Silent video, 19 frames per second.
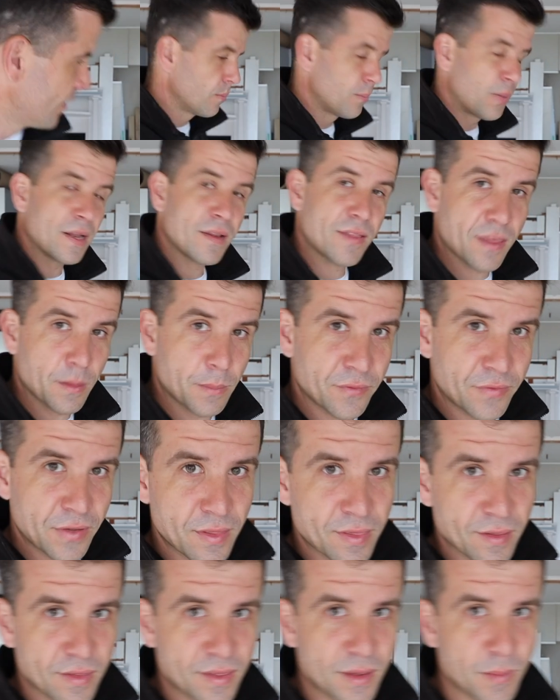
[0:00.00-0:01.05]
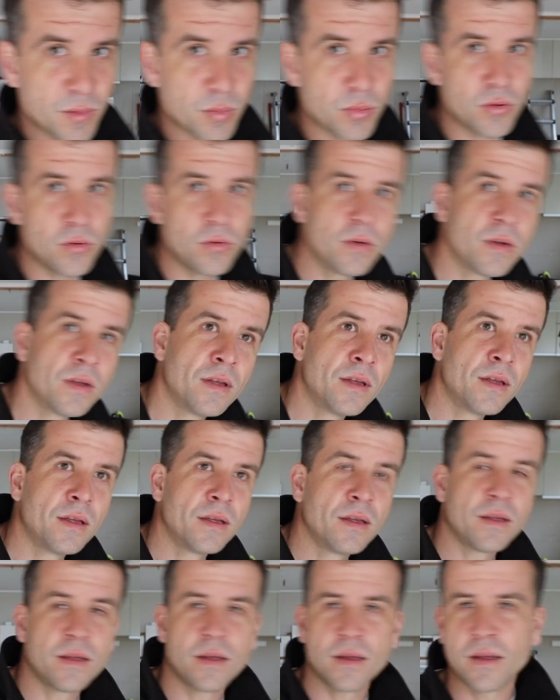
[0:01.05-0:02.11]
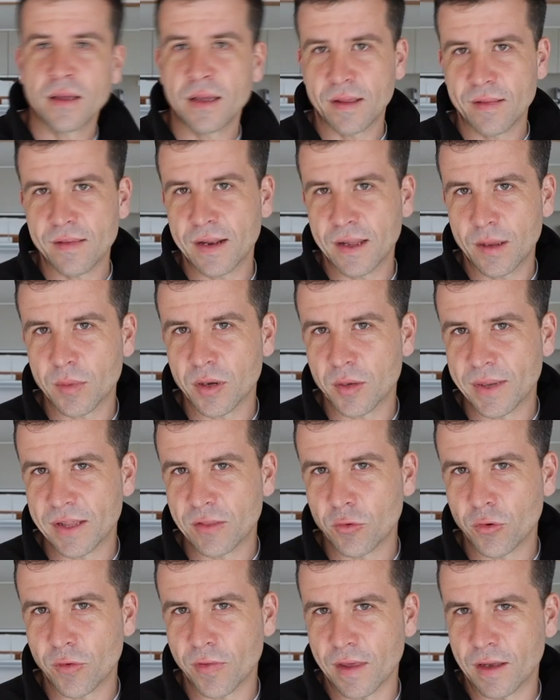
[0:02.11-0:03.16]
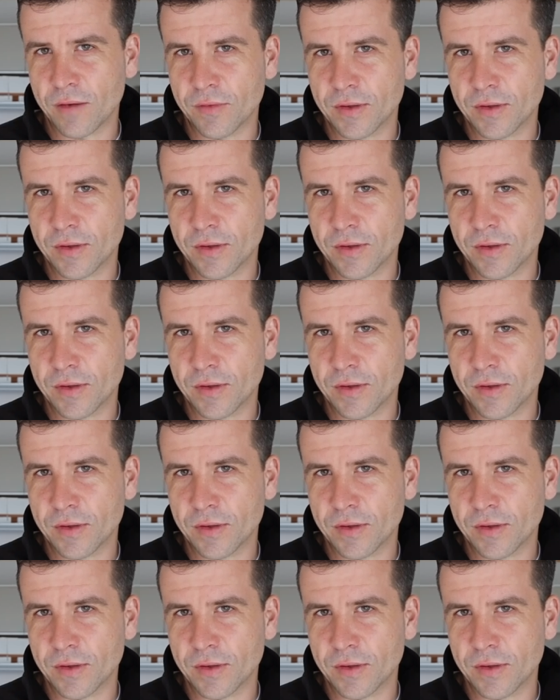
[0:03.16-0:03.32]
But some of it is acceptable, and today I'm gonna make doors out of